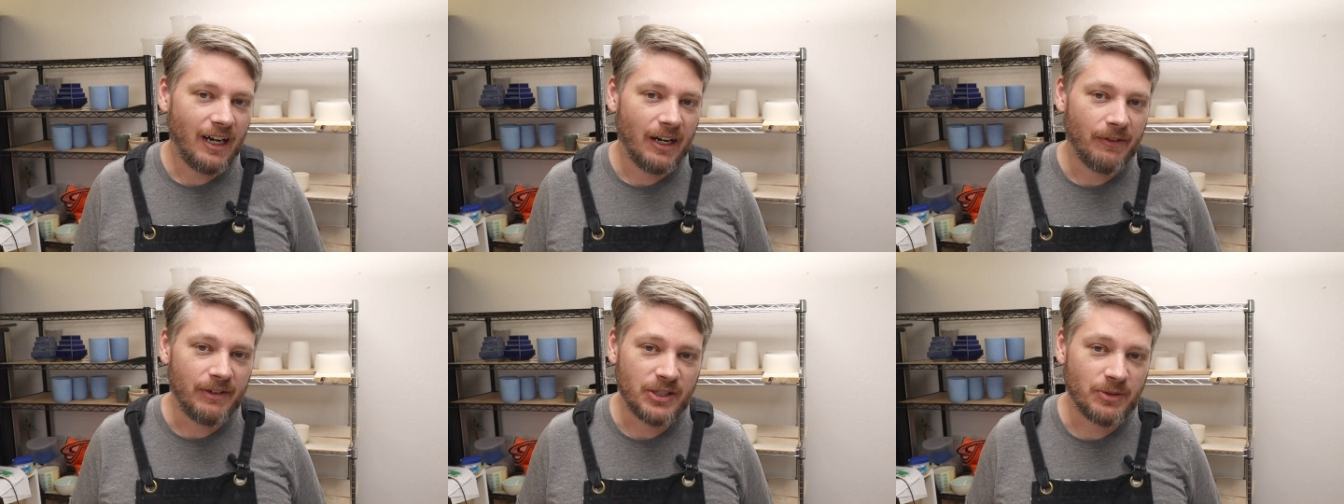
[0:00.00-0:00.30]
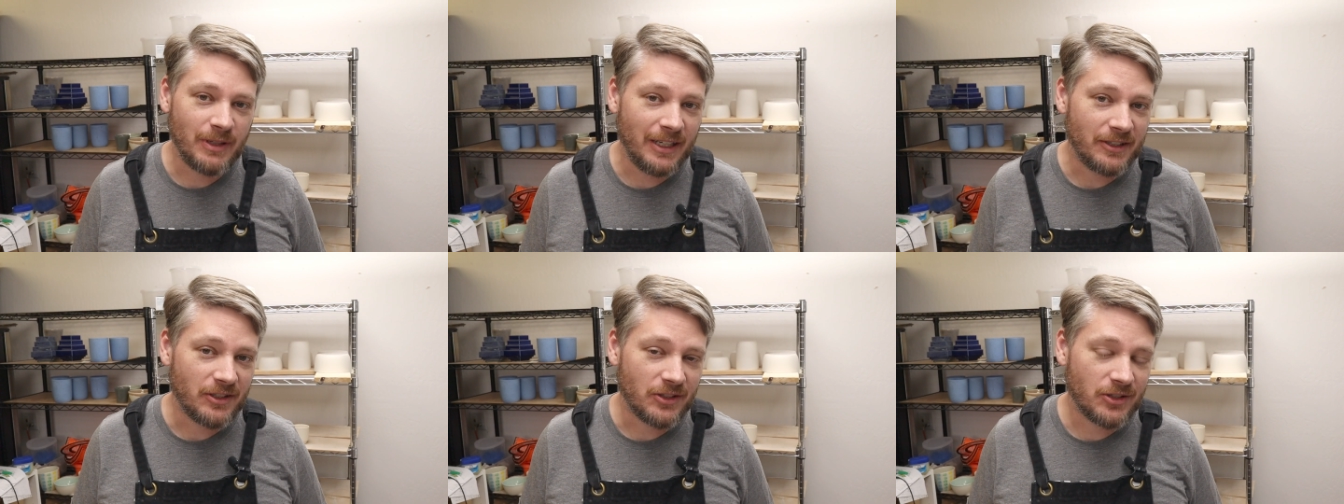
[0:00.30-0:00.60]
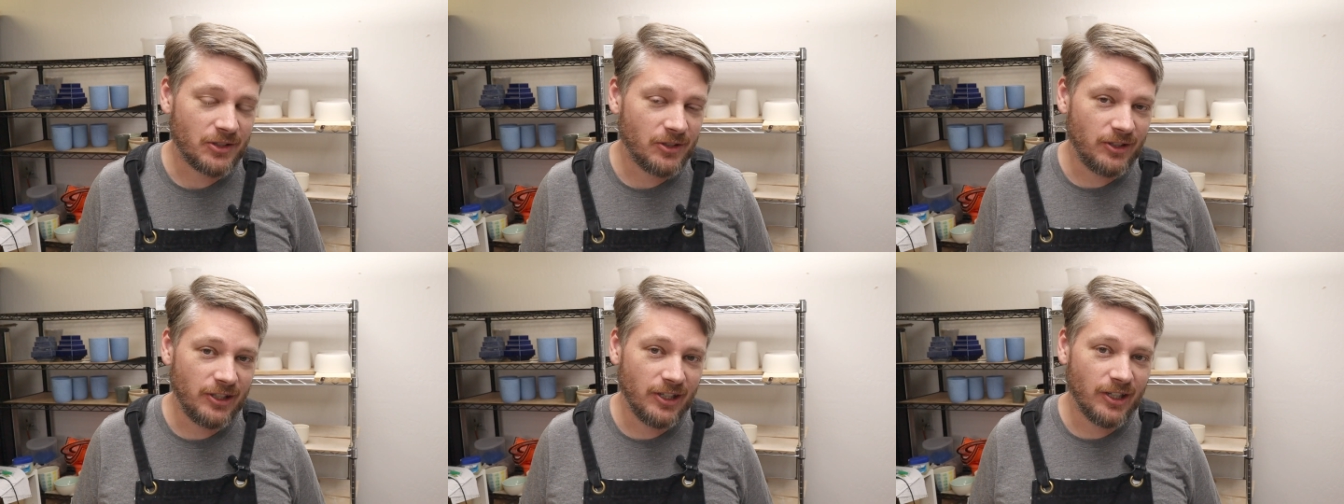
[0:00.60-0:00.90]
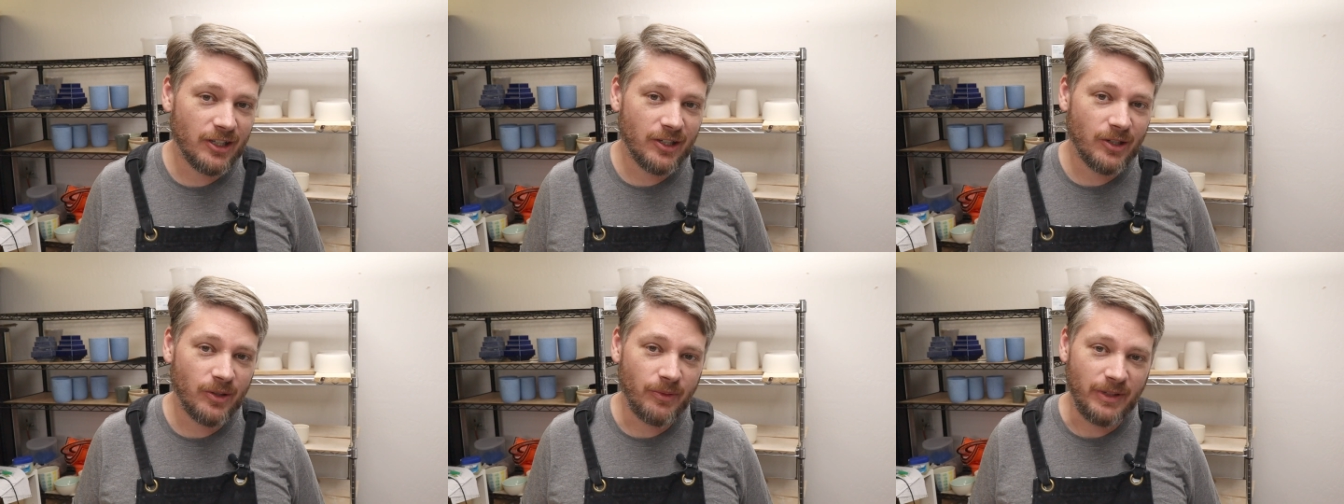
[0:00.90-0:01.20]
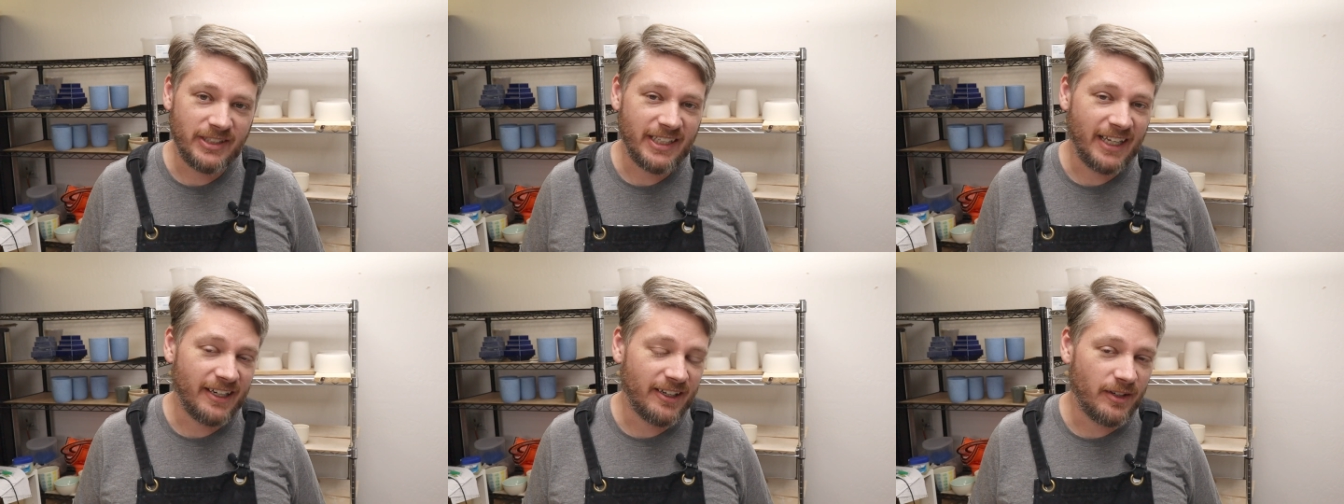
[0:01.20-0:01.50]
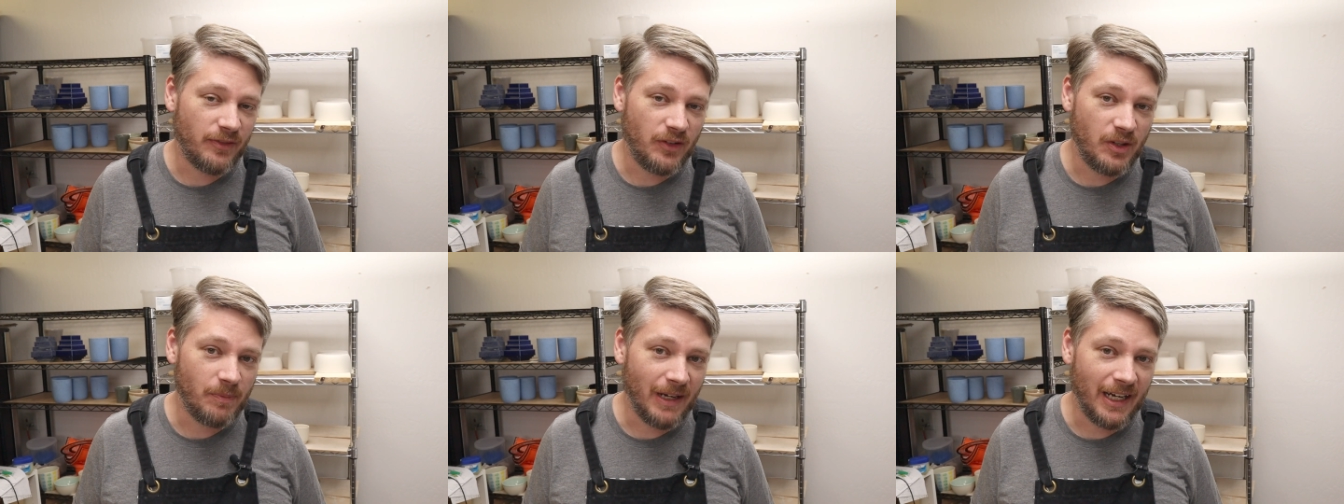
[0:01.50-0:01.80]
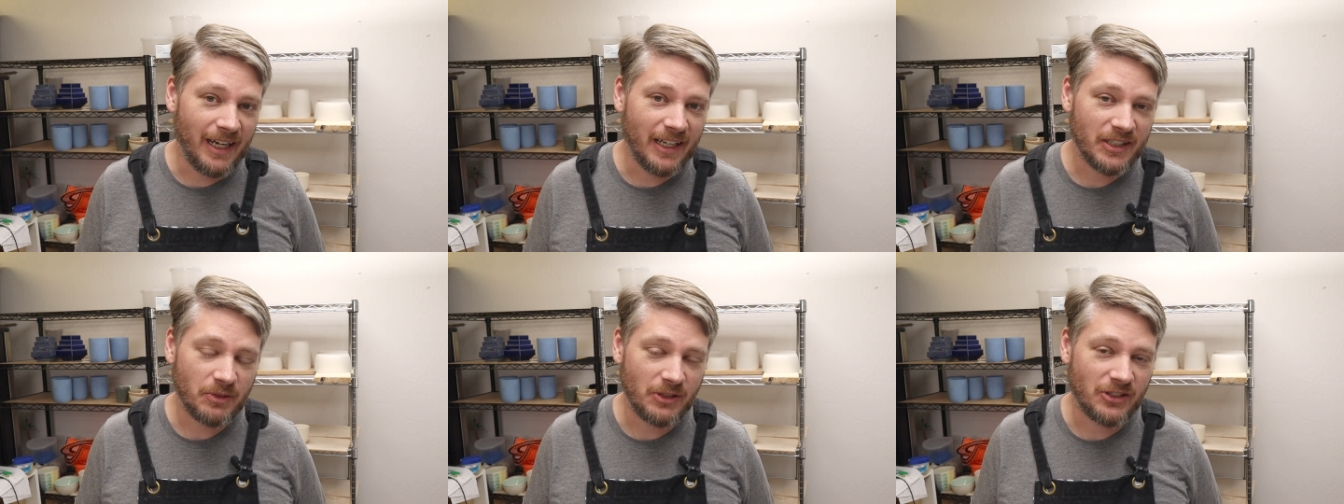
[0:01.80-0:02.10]
All right, we just went out to the studio, we sanded a few
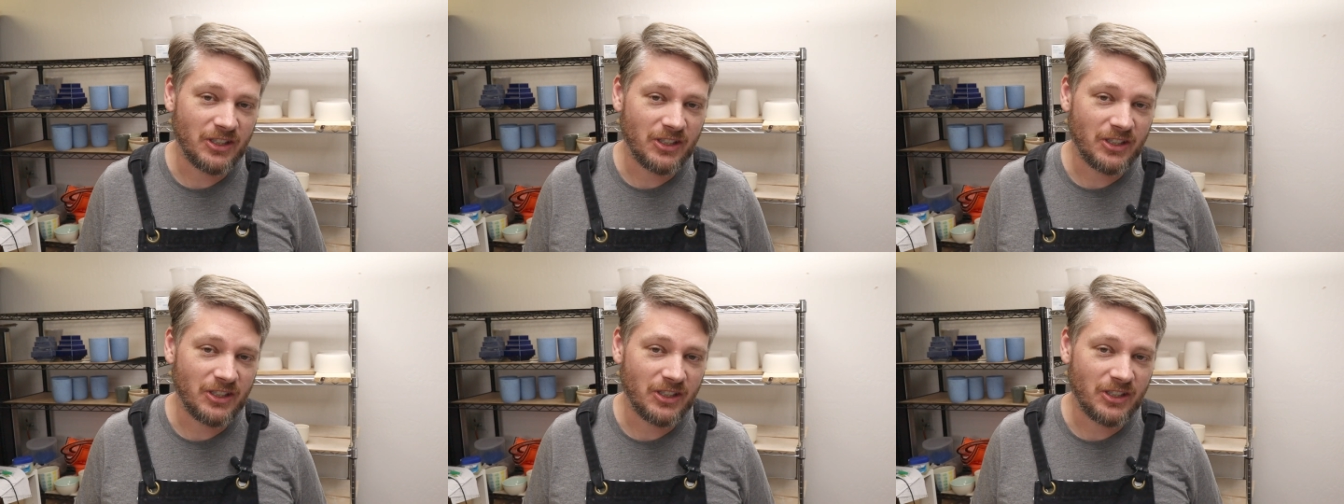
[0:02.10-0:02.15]
pots,